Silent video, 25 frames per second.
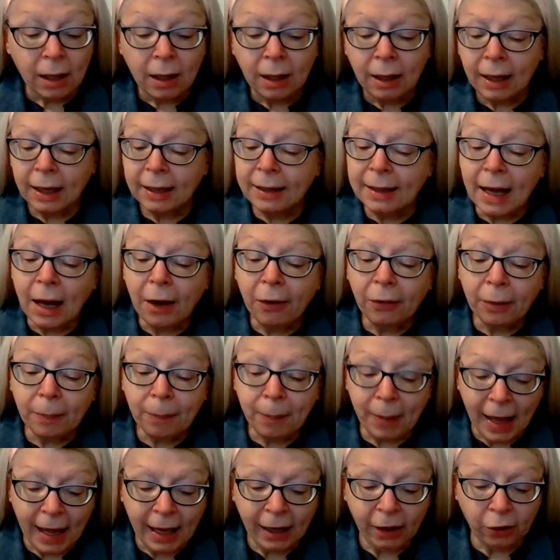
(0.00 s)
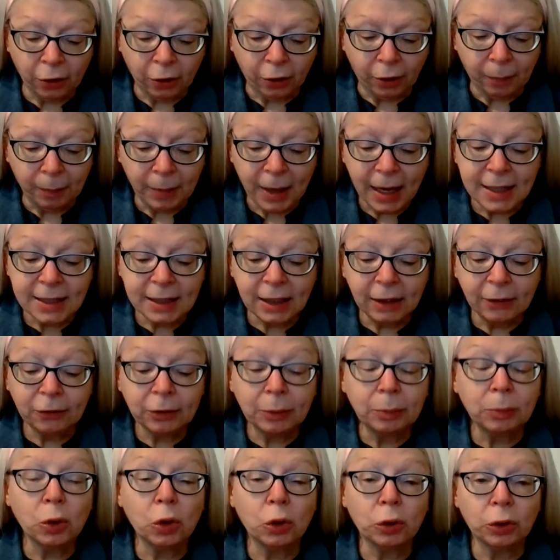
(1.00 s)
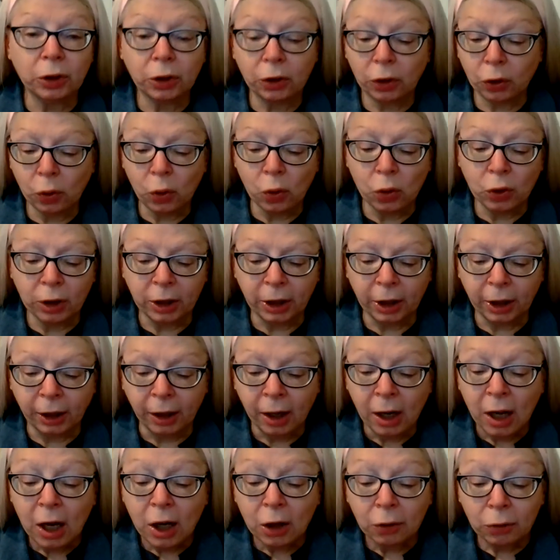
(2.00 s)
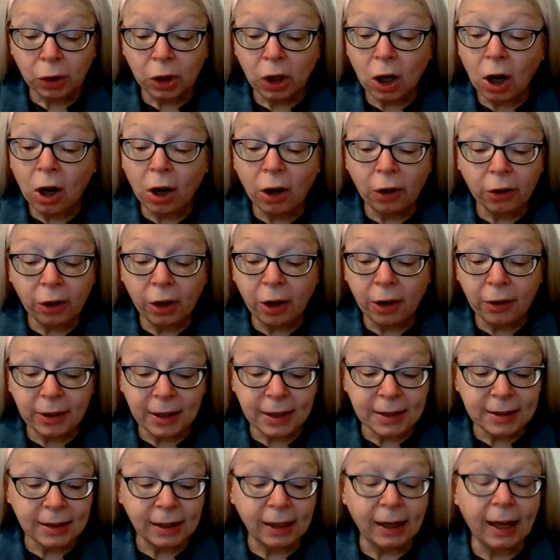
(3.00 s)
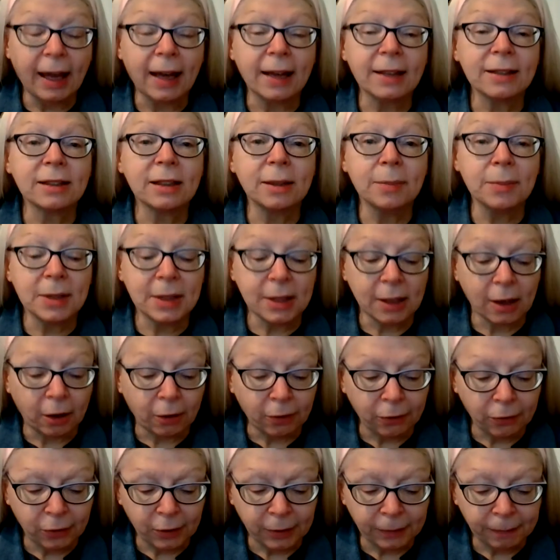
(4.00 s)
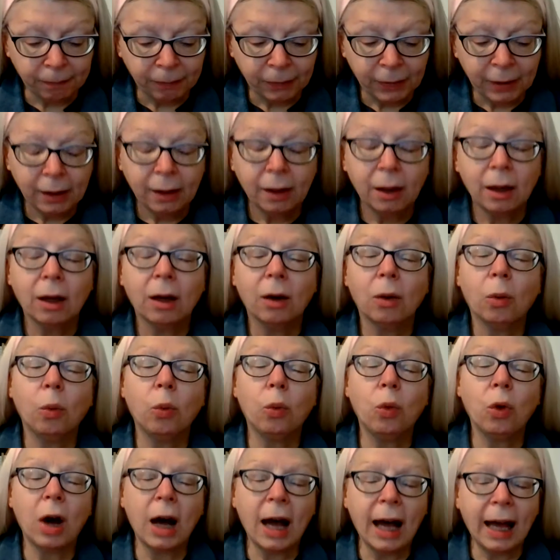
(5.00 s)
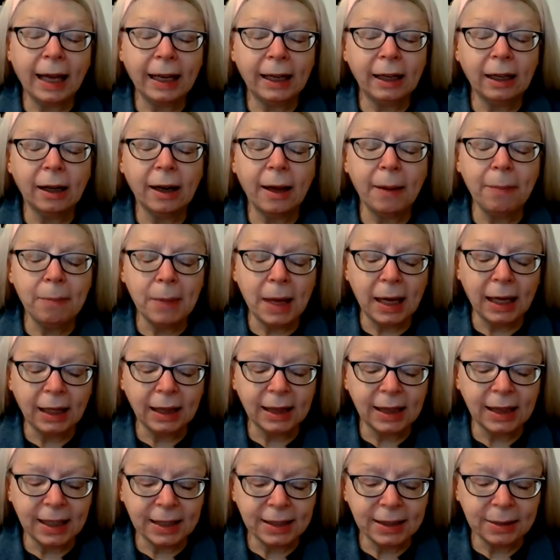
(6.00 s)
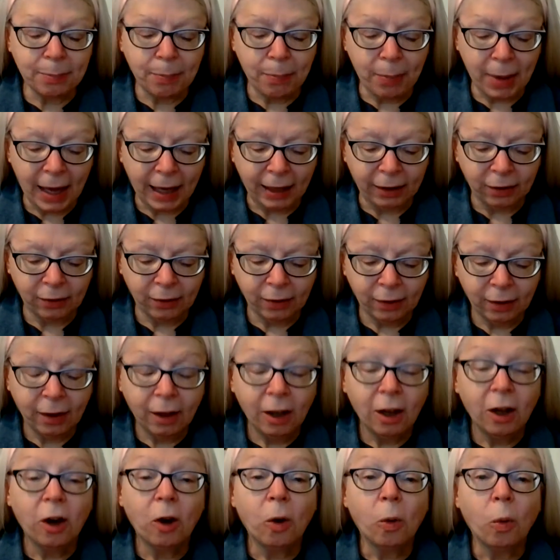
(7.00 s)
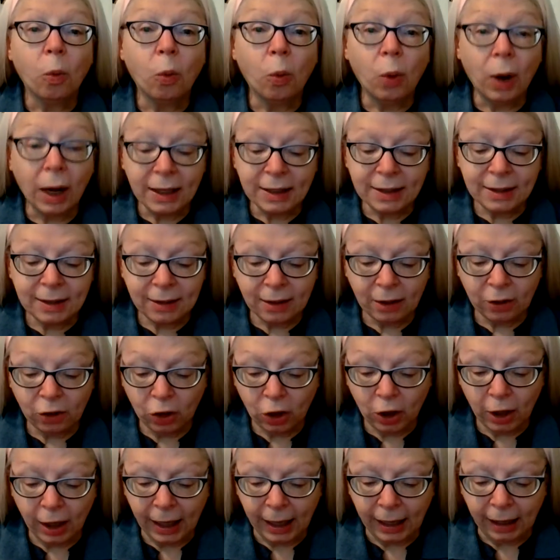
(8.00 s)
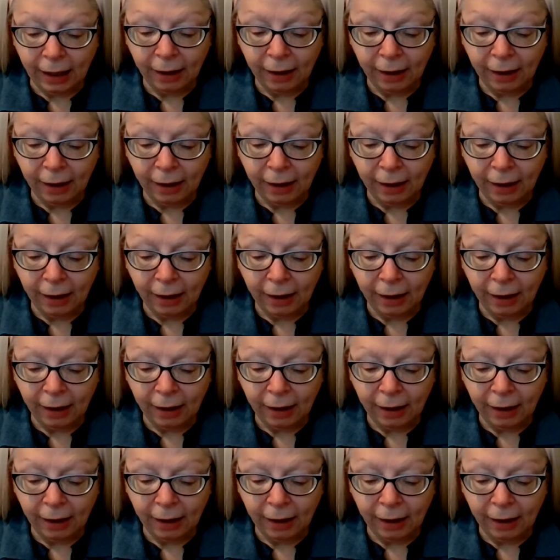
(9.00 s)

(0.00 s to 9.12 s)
And now the banker, pacing from corner to corner, recalled all this and asked himself, "Why did I make this bet? What's the good?